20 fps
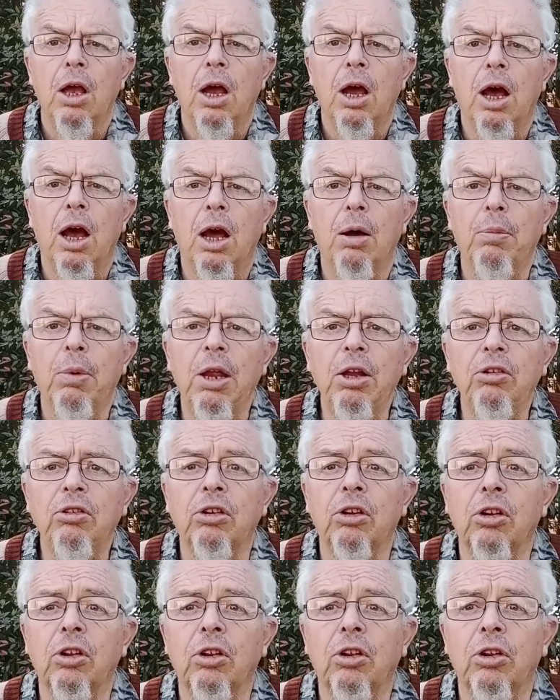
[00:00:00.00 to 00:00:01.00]
I
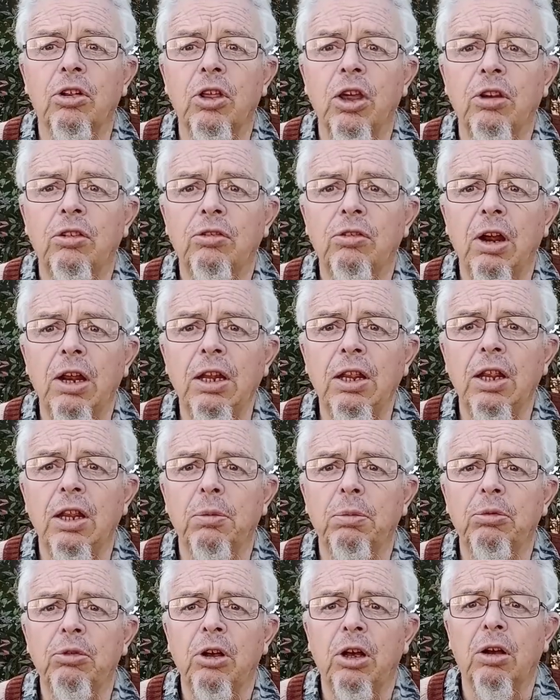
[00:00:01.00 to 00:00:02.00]
mentioned that they straighten
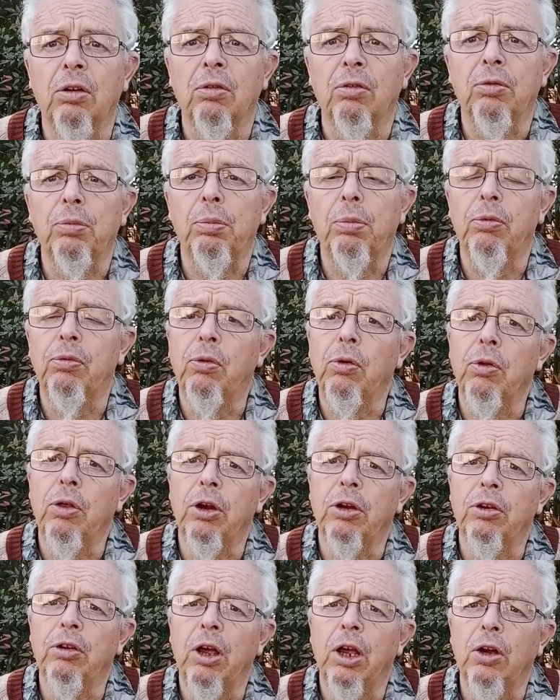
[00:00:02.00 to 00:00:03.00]
themselves before they
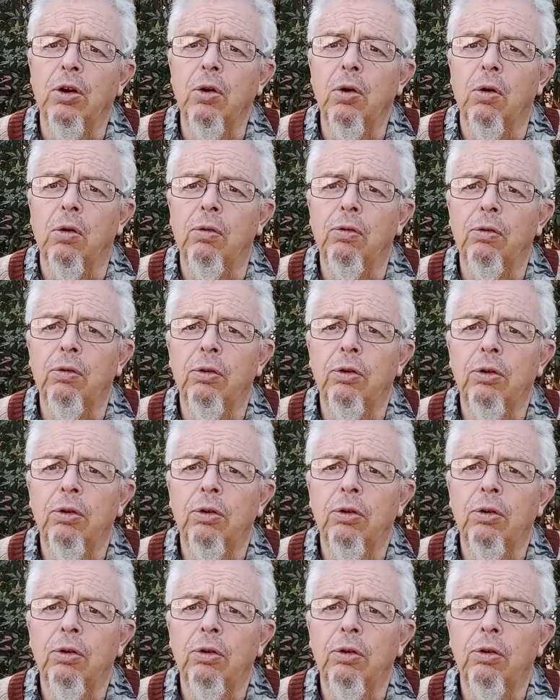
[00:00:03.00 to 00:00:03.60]
take off.